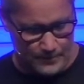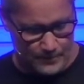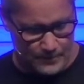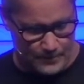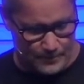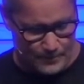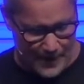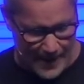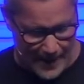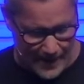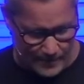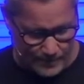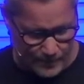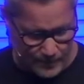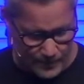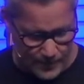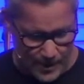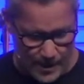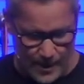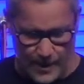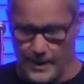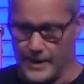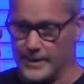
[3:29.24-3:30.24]

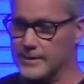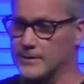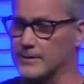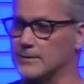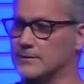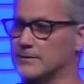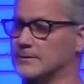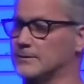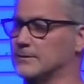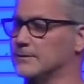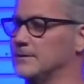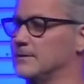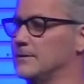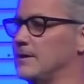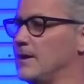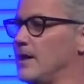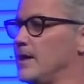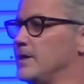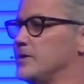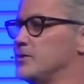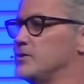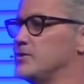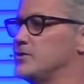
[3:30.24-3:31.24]
Babylon,
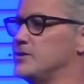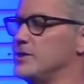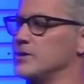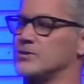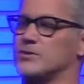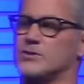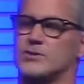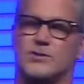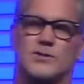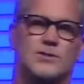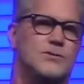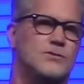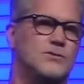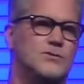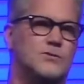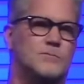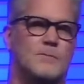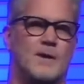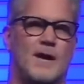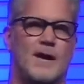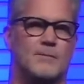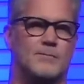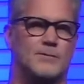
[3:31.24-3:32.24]
God just used
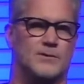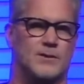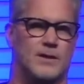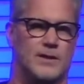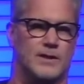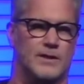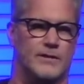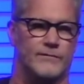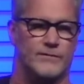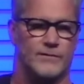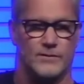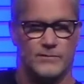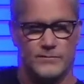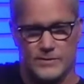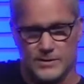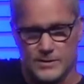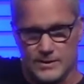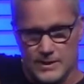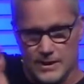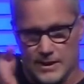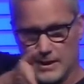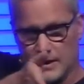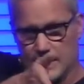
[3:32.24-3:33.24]
Babylon. If you've
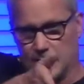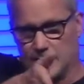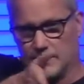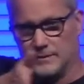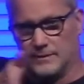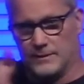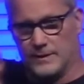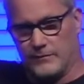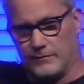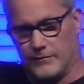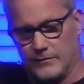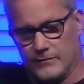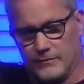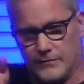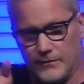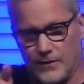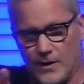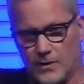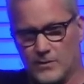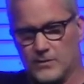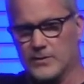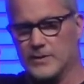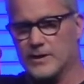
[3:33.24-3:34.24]
seen, if you
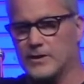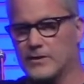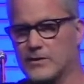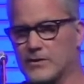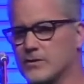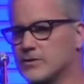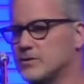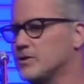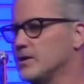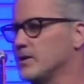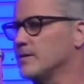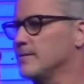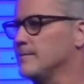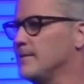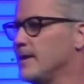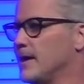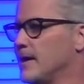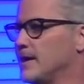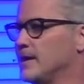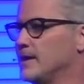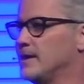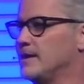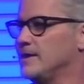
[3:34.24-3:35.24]
followed here in
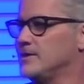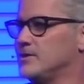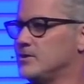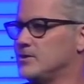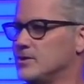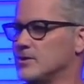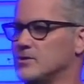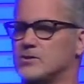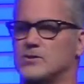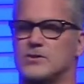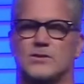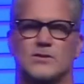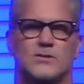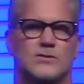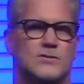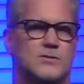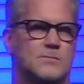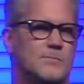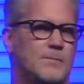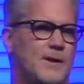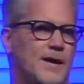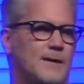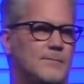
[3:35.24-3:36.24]
Jeremiah, he just
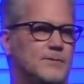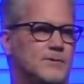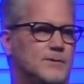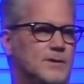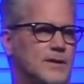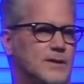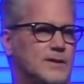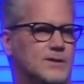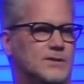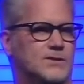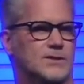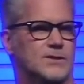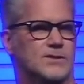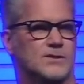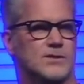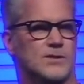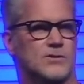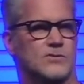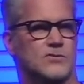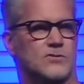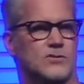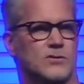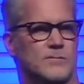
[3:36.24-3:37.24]
used Babylon as his
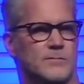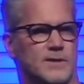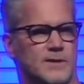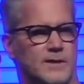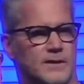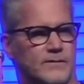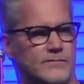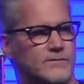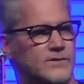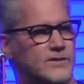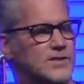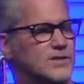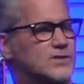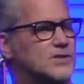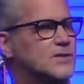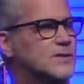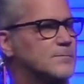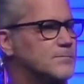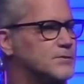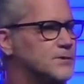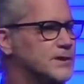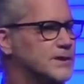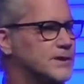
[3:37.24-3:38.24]
instrument of
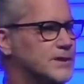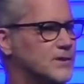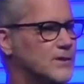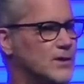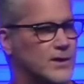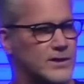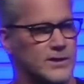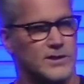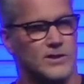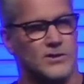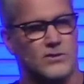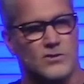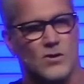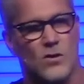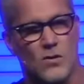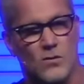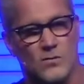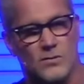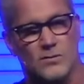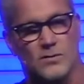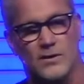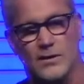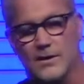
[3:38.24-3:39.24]
discipline on his
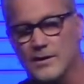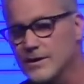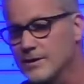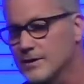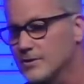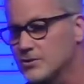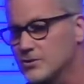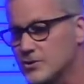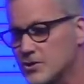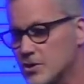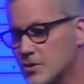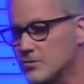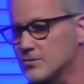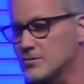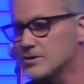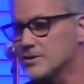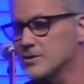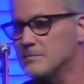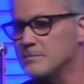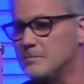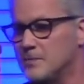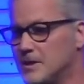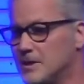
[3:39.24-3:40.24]
own
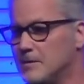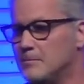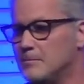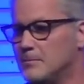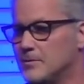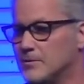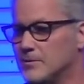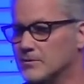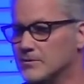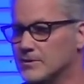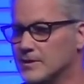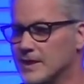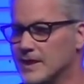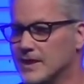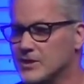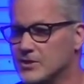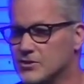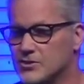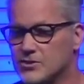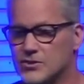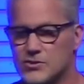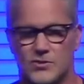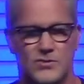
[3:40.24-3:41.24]
chosen people in
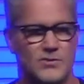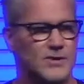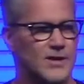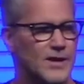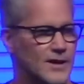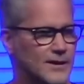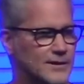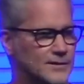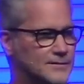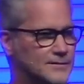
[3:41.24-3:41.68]
Judah.